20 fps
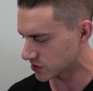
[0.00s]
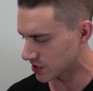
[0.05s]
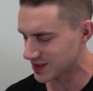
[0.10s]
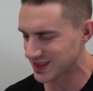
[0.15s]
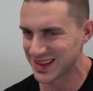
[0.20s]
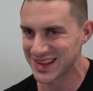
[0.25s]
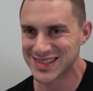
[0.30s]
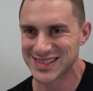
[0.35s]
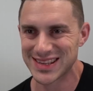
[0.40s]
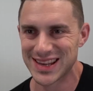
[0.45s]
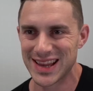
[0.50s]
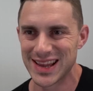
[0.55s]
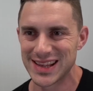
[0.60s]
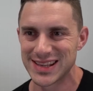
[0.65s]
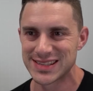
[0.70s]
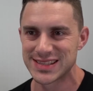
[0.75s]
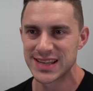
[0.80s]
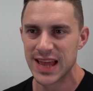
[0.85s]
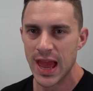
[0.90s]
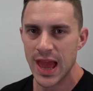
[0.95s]
So this
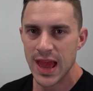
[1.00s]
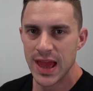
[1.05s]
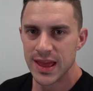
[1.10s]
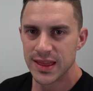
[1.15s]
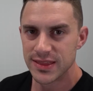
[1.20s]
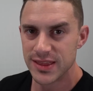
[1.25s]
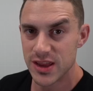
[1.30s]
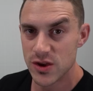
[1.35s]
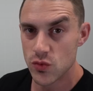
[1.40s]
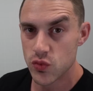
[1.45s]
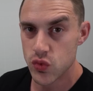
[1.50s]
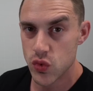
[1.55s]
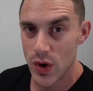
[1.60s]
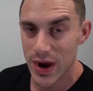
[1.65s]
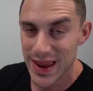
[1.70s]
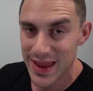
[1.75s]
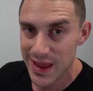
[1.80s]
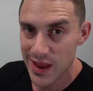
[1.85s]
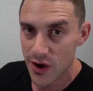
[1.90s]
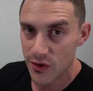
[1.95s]
is the
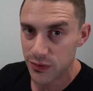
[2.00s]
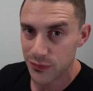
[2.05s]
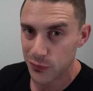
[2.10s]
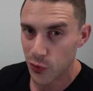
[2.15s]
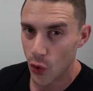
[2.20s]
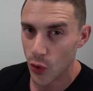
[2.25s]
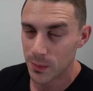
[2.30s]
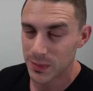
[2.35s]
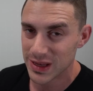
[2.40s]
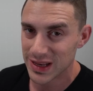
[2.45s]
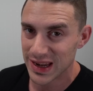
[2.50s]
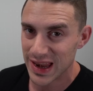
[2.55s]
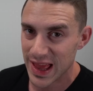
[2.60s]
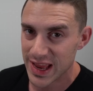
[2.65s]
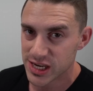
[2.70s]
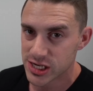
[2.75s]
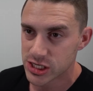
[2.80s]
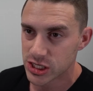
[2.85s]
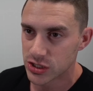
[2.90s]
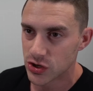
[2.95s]

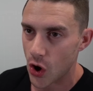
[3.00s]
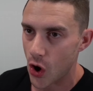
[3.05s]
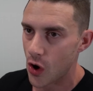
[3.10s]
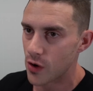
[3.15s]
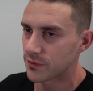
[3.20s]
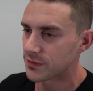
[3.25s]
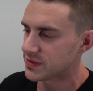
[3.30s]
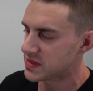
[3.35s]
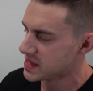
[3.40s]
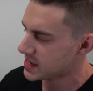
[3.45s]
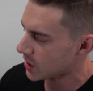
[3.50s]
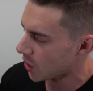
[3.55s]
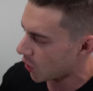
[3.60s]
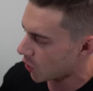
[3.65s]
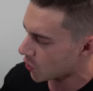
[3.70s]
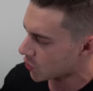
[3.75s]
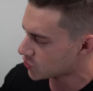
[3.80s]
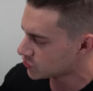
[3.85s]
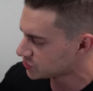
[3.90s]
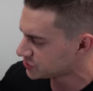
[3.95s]
reformulation of the
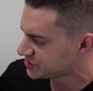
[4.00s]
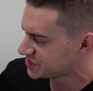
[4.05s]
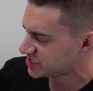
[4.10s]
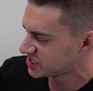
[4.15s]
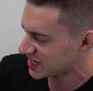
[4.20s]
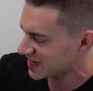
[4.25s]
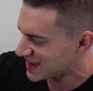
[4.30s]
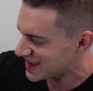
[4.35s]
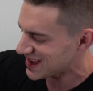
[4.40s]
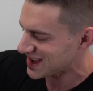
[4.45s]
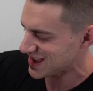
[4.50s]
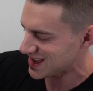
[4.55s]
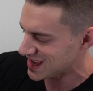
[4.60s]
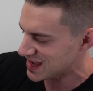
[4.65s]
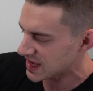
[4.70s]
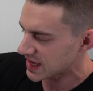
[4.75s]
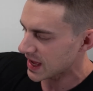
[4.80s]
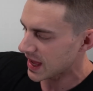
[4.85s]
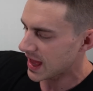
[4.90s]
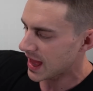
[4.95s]

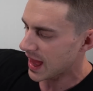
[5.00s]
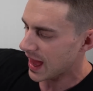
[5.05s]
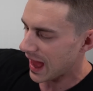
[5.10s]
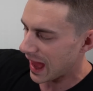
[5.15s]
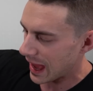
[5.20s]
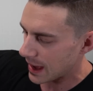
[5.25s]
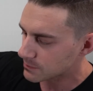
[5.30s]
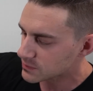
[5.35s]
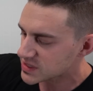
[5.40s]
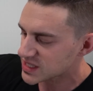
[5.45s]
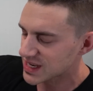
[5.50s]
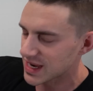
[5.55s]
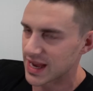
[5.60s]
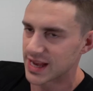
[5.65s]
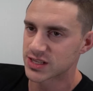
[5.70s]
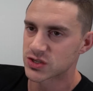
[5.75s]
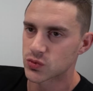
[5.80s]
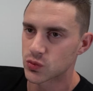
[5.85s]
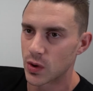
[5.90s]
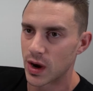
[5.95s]
OG
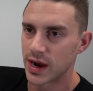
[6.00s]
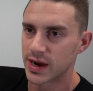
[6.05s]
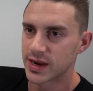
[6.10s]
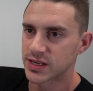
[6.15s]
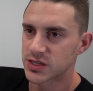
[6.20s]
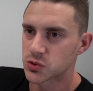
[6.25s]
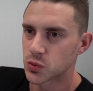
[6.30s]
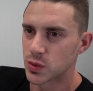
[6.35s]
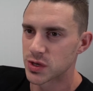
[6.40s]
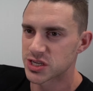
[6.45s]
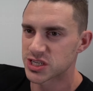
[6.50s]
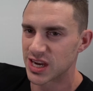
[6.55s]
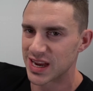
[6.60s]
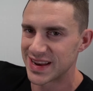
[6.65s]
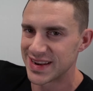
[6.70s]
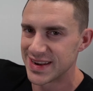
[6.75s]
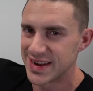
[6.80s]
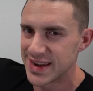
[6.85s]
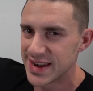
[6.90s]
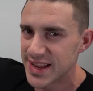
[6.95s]
MTS Ruckus, which
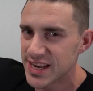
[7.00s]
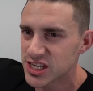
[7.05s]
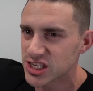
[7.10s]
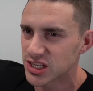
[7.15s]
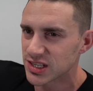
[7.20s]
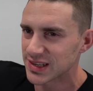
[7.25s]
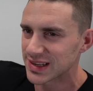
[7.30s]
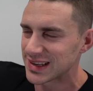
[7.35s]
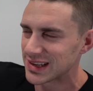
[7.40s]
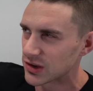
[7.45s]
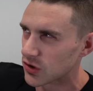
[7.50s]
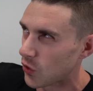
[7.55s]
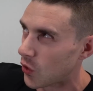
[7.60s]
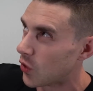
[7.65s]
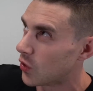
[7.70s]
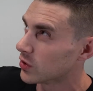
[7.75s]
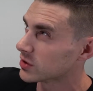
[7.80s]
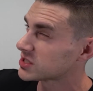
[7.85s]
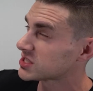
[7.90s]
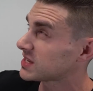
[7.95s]
initially
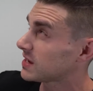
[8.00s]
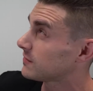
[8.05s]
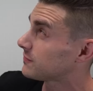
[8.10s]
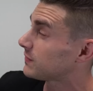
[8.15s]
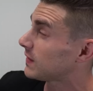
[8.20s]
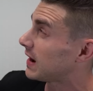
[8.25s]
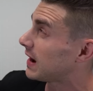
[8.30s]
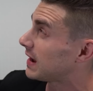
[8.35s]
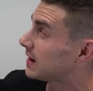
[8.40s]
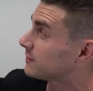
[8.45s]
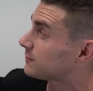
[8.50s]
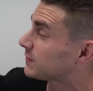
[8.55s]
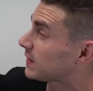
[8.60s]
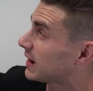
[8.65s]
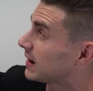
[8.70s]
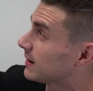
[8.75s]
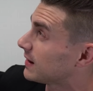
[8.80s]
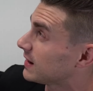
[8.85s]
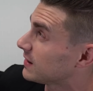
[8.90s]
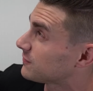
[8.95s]
launched, if
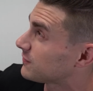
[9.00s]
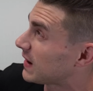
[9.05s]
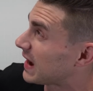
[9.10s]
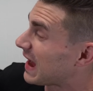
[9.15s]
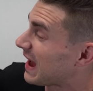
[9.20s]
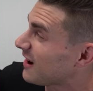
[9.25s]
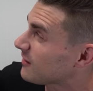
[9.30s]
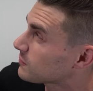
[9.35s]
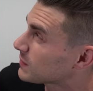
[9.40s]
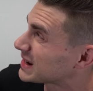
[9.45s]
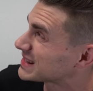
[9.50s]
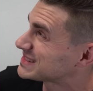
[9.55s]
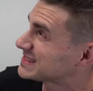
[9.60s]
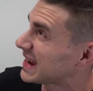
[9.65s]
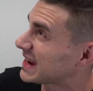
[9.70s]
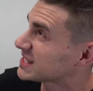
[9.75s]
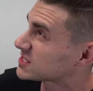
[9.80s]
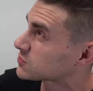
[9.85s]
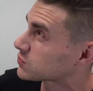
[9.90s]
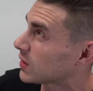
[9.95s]
I have my
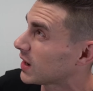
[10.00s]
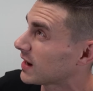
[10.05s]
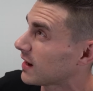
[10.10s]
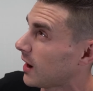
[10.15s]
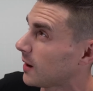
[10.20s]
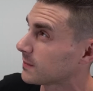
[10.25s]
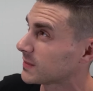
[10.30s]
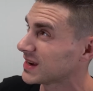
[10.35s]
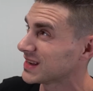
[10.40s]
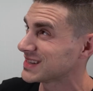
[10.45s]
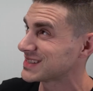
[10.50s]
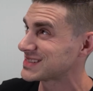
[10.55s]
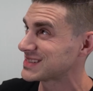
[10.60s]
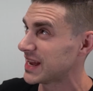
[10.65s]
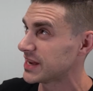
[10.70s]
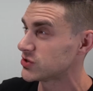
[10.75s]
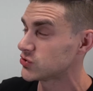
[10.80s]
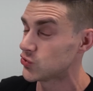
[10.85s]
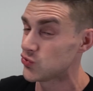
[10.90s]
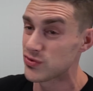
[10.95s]
dates right, I'm gonna
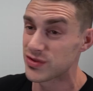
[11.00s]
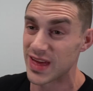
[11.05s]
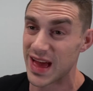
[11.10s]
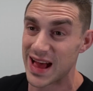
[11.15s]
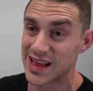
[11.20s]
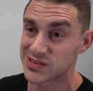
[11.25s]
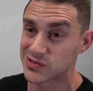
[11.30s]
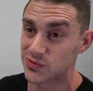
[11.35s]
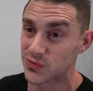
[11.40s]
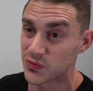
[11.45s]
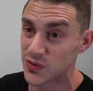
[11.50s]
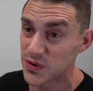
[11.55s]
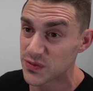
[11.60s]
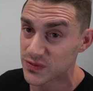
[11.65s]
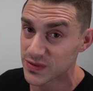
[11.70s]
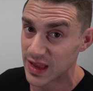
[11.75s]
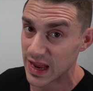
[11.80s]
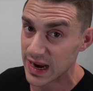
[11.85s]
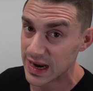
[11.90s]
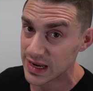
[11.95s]
say
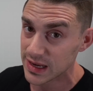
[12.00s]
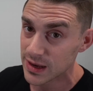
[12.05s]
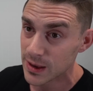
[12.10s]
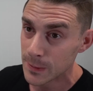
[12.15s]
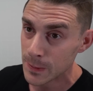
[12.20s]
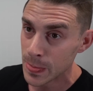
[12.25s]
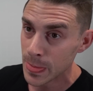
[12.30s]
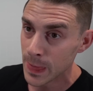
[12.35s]
2015.